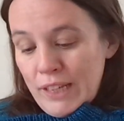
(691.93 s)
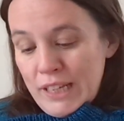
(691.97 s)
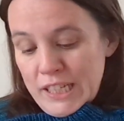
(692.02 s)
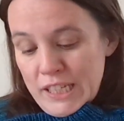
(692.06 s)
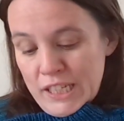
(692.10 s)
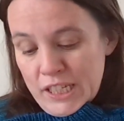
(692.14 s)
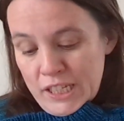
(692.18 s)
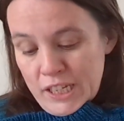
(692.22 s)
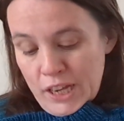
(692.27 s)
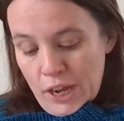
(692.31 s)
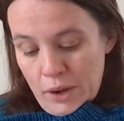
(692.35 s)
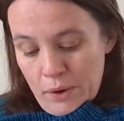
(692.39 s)

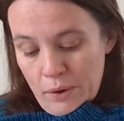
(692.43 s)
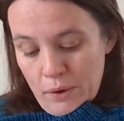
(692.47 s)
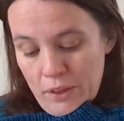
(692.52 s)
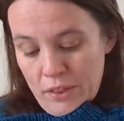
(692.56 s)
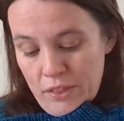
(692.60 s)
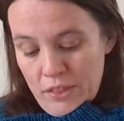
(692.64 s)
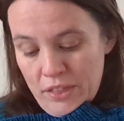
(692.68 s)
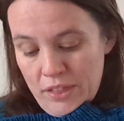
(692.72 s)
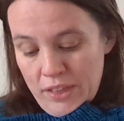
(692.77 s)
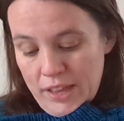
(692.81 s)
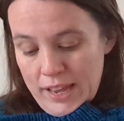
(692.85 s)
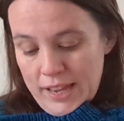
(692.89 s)

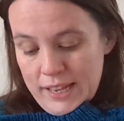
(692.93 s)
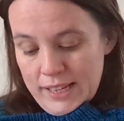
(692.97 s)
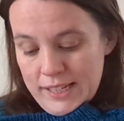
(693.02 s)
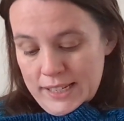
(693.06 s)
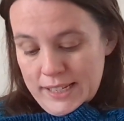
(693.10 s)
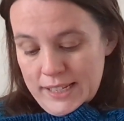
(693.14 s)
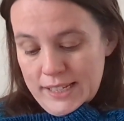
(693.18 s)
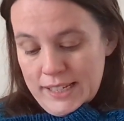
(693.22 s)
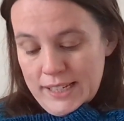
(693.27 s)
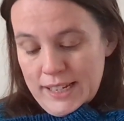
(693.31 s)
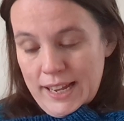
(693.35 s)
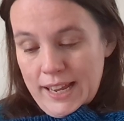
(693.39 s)
So
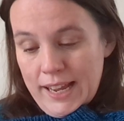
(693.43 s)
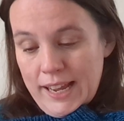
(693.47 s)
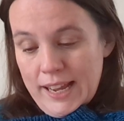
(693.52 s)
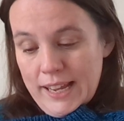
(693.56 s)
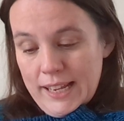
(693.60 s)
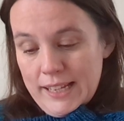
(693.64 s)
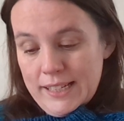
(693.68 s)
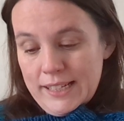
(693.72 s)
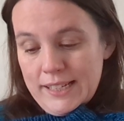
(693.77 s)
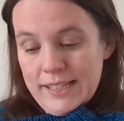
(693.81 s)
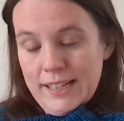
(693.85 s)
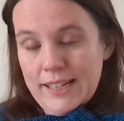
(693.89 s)
this
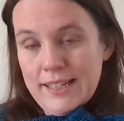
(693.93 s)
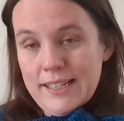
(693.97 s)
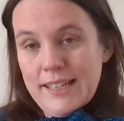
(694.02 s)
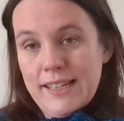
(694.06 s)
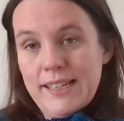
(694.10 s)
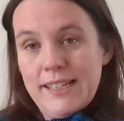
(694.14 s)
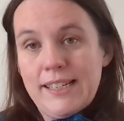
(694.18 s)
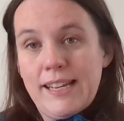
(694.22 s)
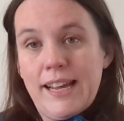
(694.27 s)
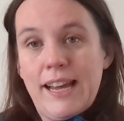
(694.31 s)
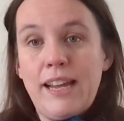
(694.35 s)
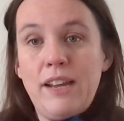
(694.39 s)
is, as
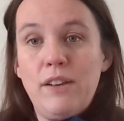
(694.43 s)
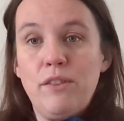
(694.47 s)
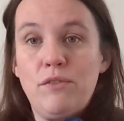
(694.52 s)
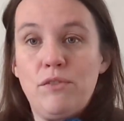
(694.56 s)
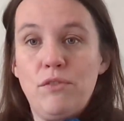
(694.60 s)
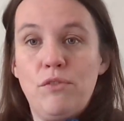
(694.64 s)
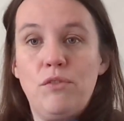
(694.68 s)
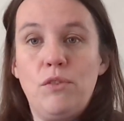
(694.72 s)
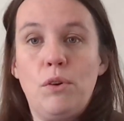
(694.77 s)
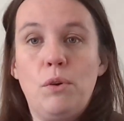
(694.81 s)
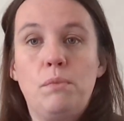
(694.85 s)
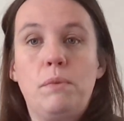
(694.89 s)
I say,
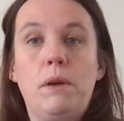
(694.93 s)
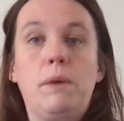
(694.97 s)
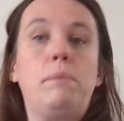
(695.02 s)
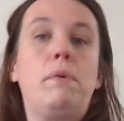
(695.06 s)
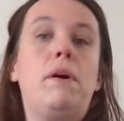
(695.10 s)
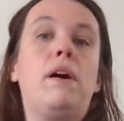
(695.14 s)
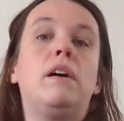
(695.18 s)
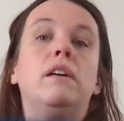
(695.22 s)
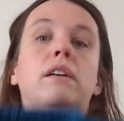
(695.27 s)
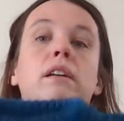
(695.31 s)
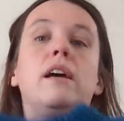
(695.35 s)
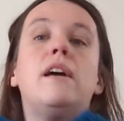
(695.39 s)
for my
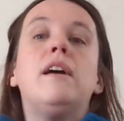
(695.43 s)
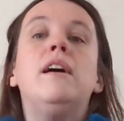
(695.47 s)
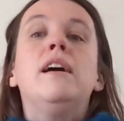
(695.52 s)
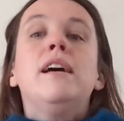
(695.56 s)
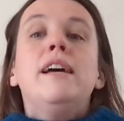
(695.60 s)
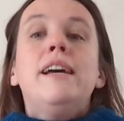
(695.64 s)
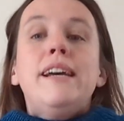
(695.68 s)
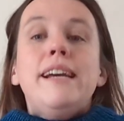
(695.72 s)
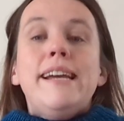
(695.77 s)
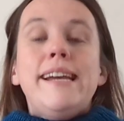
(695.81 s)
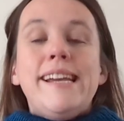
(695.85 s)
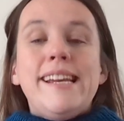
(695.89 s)
partner.
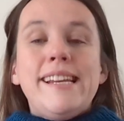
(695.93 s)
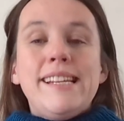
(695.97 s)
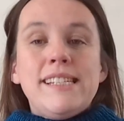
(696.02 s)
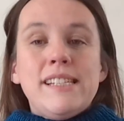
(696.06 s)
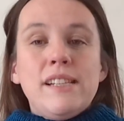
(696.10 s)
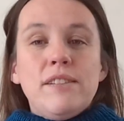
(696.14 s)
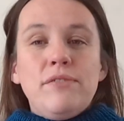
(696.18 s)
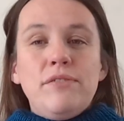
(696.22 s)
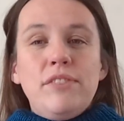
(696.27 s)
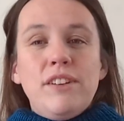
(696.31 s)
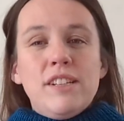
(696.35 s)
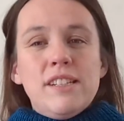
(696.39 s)
It is
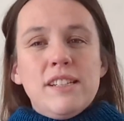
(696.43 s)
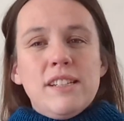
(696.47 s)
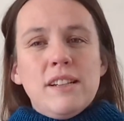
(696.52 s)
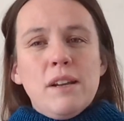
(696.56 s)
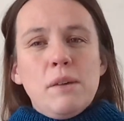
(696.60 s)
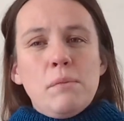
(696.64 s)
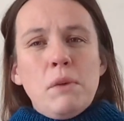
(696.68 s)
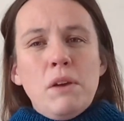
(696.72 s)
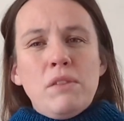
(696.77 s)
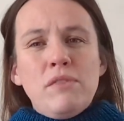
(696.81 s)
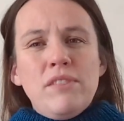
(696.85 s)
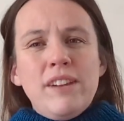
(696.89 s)
the first
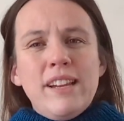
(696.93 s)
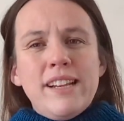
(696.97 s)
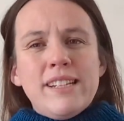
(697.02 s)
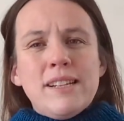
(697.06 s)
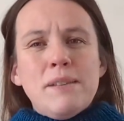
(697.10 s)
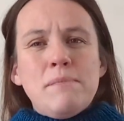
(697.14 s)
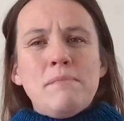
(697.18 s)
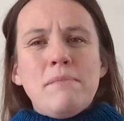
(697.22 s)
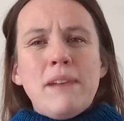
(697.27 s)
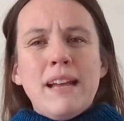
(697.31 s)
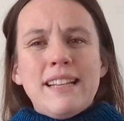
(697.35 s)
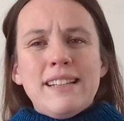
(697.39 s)
time I've knit
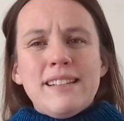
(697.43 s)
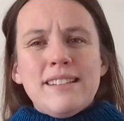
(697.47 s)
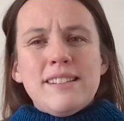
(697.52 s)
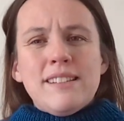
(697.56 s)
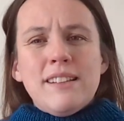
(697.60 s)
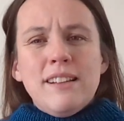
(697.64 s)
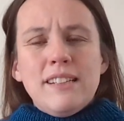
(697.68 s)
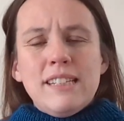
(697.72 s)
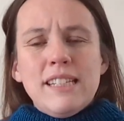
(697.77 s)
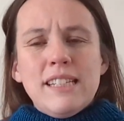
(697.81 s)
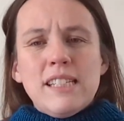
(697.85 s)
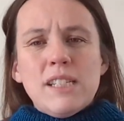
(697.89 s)
a
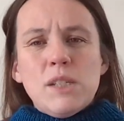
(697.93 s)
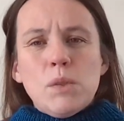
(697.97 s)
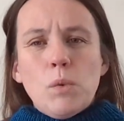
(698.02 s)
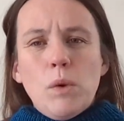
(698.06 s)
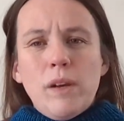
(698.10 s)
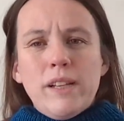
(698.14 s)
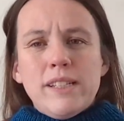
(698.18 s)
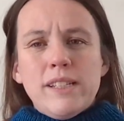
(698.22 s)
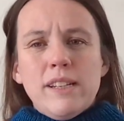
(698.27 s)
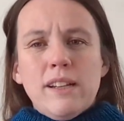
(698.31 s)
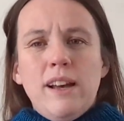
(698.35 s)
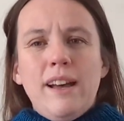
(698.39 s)
man-sized
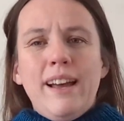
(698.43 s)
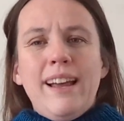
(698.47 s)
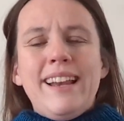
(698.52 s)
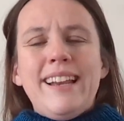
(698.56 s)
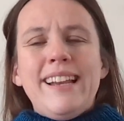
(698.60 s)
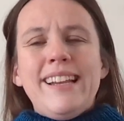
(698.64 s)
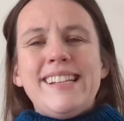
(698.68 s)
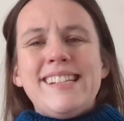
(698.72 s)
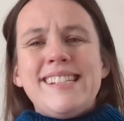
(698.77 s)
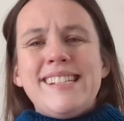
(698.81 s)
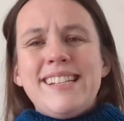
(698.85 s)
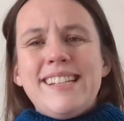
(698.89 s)
sweater,
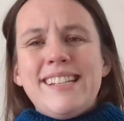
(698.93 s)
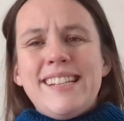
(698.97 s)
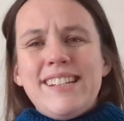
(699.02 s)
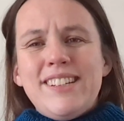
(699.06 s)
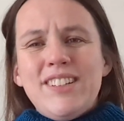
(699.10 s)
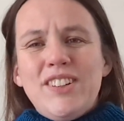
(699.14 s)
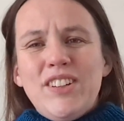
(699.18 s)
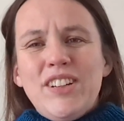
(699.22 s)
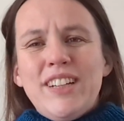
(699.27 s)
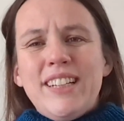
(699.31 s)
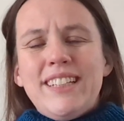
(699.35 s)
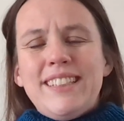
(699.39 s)
and it's
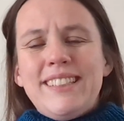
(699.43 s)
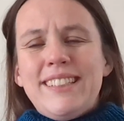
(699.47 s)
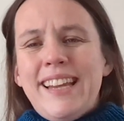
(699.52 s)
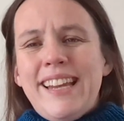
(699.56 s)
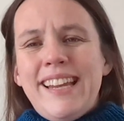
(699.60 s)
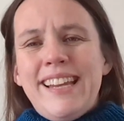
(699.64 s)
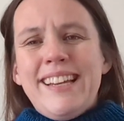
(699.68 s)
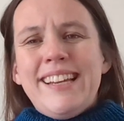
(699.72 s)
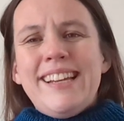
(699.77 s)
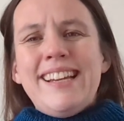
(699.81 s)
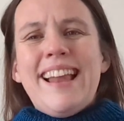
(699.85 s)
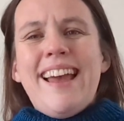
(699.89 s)

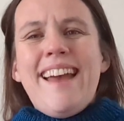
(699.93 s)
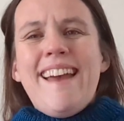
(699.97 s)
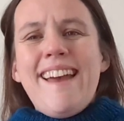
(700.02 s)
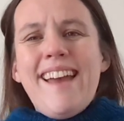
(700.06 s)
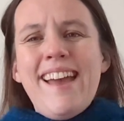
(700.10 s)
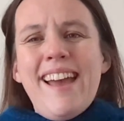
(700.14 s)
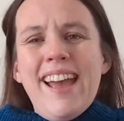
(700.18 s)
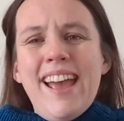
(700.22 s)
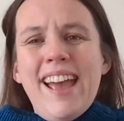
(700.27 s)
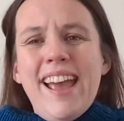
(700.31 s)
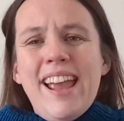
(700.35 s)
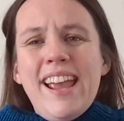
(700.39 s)
taken
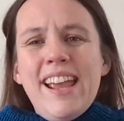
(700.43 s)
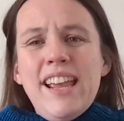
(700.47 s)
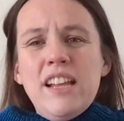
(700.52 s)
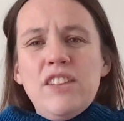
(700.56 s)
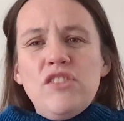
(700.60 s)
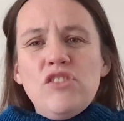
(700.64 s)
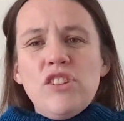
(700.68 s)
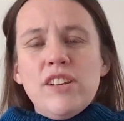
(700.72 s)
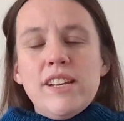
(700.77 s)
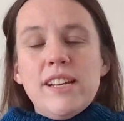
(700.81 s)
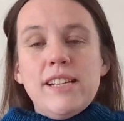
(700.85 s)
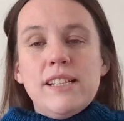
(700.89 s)

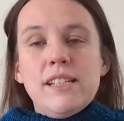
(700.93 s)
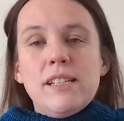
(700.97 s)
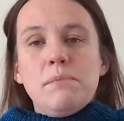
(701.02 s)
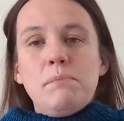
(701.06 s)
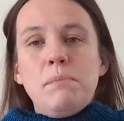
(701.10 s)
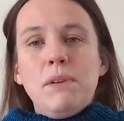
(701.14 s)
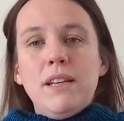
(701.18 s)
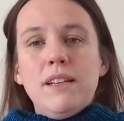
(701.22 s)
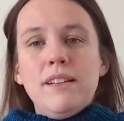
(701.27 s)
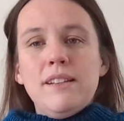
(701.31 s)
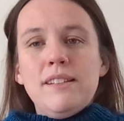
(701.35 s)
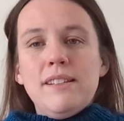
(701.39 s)
ages
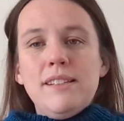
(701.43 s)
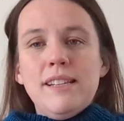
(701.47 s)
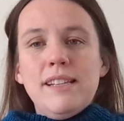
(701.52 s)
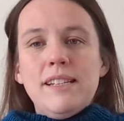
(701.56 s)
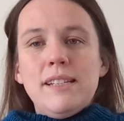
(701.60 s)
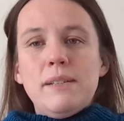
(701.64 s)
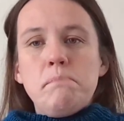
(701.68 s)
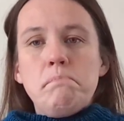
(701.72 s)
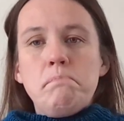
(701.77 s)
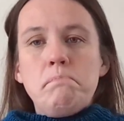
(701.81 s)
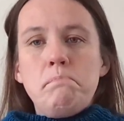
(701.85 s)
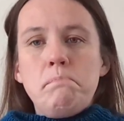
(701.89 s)
because
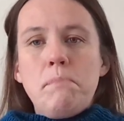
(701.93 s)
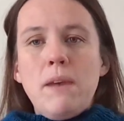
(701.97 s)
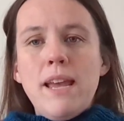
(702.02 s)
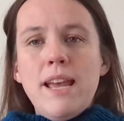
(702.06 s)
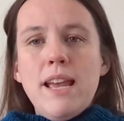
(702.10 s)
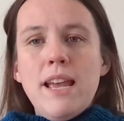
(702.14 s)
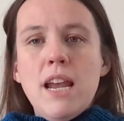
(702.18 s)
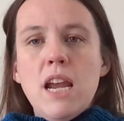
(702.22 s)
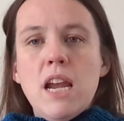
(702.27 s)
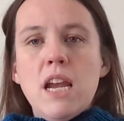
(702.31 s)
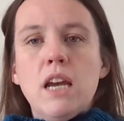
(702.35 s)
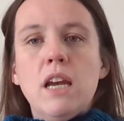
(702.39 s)
it's
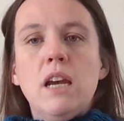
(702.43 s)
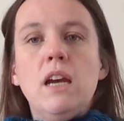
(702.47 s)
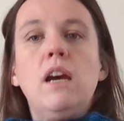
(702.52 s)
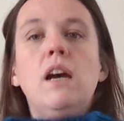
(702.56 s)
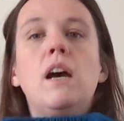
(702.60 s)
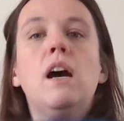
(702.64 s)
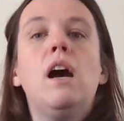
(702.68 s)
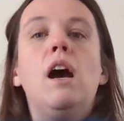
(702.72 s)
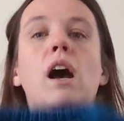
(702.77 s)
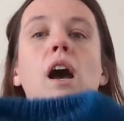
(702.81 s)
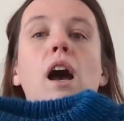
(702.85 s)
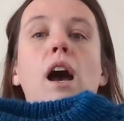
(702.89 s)
big.
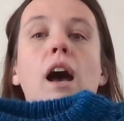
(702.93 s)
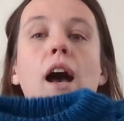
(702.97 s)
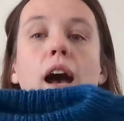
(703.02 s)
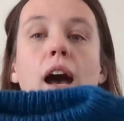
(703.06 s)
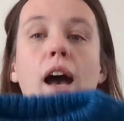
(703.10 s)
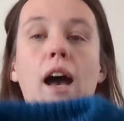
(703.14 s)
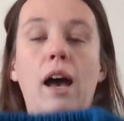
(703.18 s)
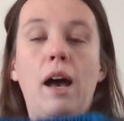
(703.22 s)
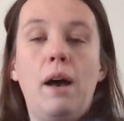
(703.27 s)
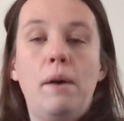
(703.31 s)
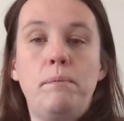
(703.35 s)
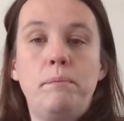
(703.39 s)

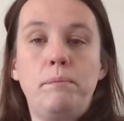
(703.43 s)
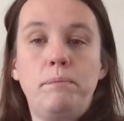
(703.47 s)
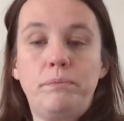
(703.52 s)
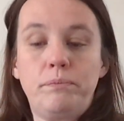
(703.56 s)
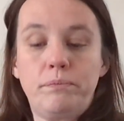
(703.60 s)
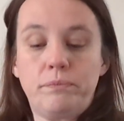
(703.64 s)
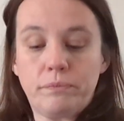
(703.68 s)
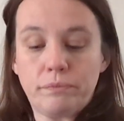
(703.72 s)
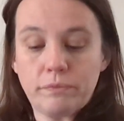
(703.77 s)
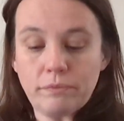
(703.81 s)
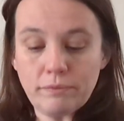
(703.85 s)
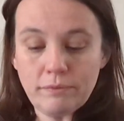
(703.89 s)
It
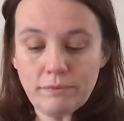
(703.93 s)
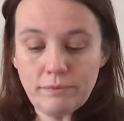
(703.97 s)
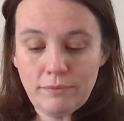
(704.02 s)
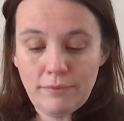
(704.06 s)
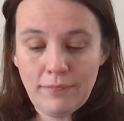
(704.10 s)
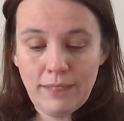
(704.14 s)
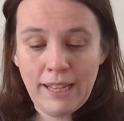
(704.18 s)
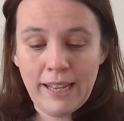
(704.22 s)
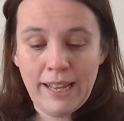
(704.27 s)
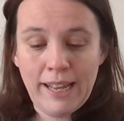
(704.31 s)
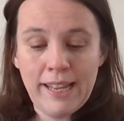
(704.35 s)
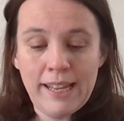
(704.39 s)

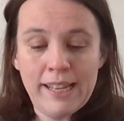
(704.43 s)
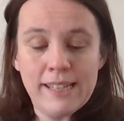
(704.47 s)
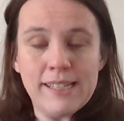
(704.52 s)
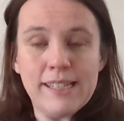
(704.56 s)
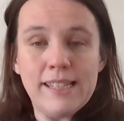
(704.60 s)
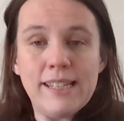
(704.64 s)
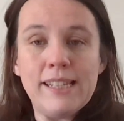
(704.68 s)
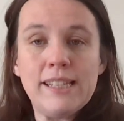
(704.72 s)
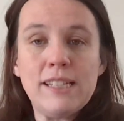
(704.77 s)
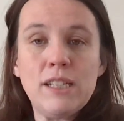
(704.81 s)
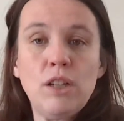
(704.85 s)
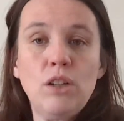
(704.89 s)
is
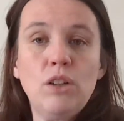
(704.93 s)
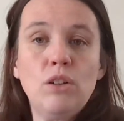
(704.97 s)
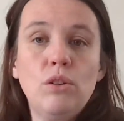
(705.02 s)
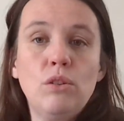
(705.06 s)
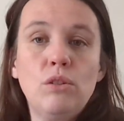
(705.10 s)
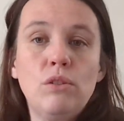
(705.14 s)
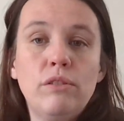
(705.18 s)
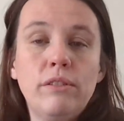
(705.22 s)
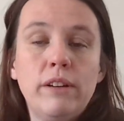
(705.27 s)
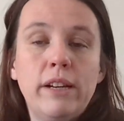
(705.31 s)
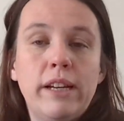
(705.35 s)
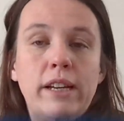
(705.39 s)
this
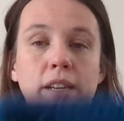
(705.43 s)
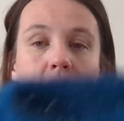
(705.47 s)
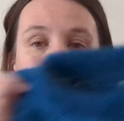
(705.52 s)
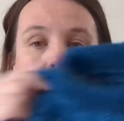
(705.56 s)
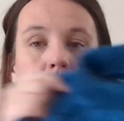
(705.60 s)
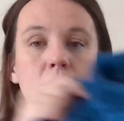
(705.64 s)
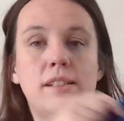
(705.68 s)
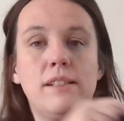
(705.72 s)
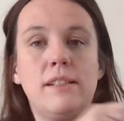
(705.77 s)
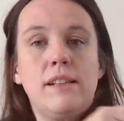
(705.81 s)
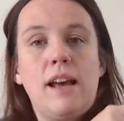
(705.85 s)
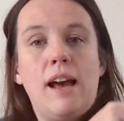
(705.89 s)

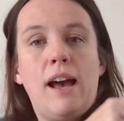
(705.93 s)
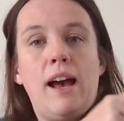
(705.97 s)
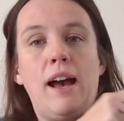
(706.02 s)
glorious